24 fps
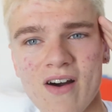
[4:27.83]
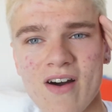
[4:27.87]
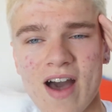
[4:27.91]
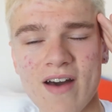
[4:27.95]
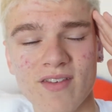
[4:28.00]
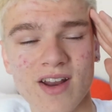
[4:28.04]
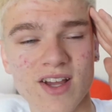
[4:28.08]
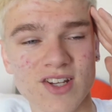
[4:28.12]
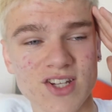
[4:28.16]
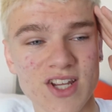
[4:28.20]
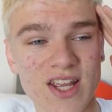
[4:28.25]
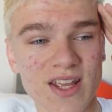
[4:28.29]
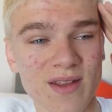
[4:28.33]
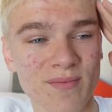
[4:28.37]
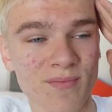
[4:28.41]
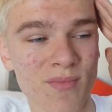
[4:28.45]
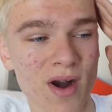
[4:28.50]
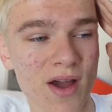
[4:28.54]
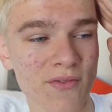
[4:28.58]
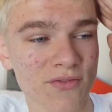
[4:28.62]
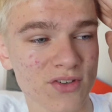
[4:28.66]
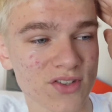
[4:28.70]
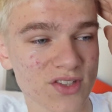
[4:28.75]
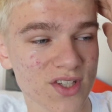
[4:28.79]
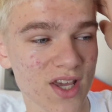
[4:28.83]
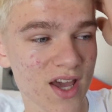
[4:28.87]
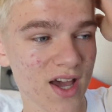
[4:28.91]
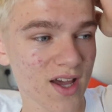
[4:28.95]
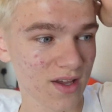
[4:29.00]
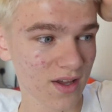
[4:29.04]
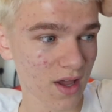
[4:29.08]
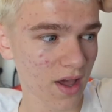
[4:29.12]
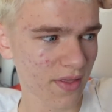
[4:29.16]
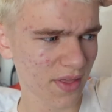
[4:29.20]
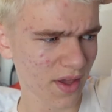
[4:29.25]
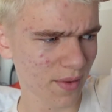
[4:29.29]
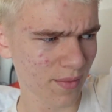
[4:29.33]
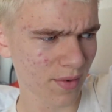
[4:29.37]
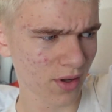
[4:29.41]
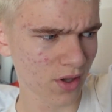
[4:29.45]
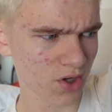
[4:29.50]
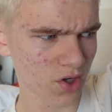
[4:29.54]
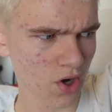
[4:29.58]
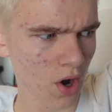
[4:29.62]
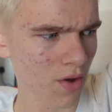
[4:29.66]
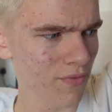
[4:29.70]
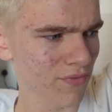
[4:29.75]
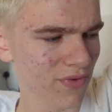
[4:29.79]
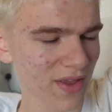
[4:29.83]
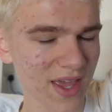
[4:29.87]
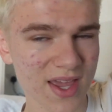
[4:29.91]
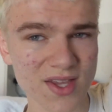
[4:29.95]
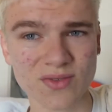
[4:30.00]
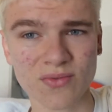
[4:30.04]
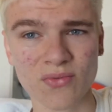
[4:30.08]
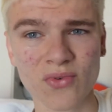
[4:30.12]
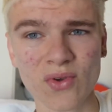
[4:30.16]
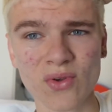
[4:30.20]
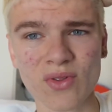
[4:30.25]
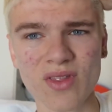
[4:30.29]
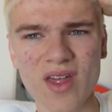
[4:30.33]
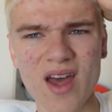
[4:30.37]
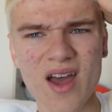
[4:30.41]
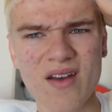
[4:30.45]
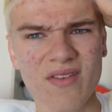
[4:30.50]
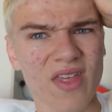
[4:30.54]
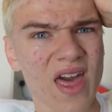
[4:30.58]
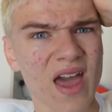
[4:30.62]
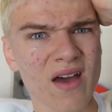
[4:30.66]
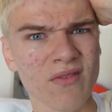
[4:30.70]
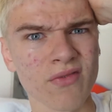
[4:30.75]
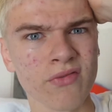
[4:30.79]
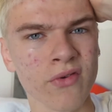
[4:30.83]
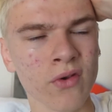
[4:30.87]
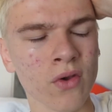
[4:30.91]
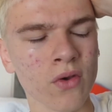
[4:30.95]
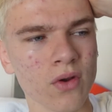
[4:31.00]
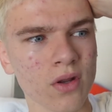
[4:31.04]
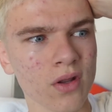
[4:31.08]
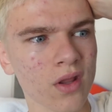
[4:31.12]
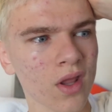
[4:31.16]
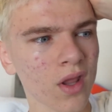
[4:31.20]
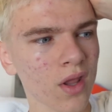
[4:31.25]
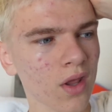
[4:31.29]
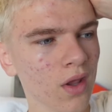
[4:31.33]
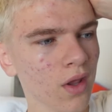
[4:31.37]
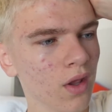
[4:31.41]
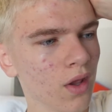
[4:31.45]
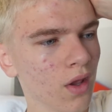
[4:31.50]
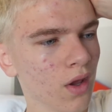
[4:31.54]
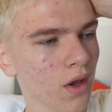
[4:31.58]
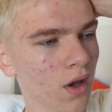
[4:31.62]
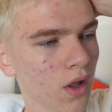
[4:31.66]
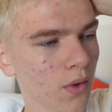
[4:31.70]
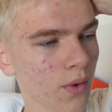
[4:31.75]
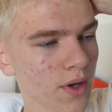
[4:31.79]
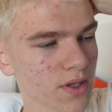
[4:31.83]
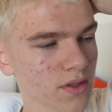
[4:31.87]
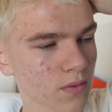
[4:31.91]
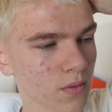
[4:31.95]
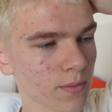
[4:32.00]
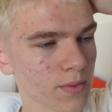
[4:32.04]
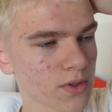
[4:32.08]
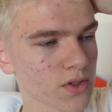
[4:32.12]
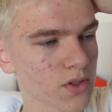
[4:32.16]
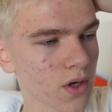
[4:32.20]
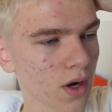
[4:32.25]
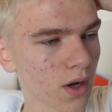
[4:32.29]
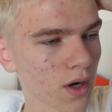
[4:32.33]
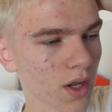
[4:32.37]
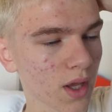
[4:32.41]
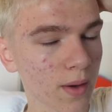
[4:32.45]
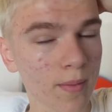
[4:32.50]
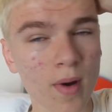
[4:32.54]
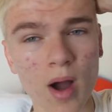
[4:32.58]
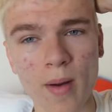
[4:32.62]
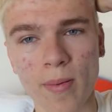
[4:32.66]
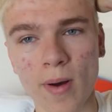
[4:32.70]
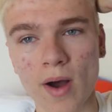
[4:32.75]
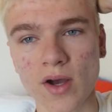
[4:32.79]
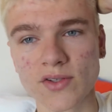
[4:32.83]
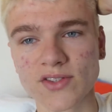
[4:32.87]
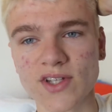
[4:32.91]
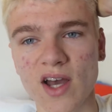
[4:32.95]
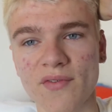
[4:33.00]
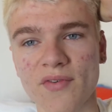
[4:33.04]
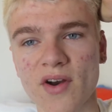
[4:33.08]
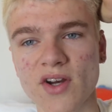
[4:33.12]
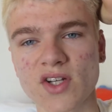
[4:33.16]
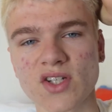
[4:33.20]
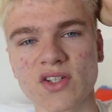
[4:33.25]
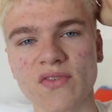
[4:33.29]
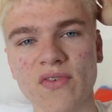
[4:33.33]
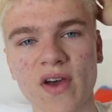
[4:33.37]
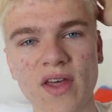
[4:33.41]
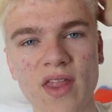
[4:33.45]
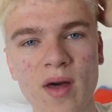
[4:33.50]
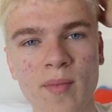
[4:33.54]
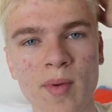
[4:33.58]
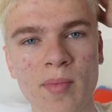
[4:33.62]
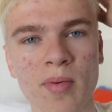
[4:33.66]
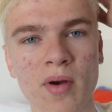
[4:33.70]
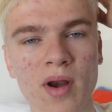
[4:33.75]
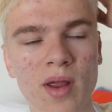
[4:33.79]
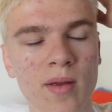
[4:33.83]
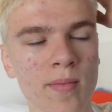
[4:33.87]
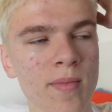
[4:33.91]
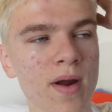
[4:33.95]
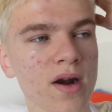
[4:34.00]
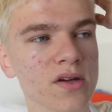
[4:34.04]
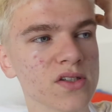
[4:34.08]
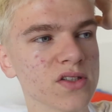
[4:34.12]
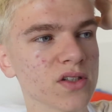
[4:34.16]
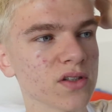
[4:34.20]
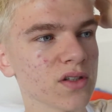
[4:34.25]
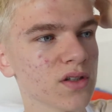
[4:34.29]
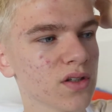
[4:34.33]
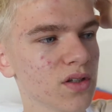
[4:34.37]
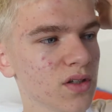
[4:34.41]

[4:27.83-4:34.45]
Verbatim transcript: I haven't actually eaten breakfast yet. I think I'm gonna hopefully get some food there. They have food. Otherwise, I'm going to be struggling. I might pass out of Freshers Fair. That'd be pretty embarrassing.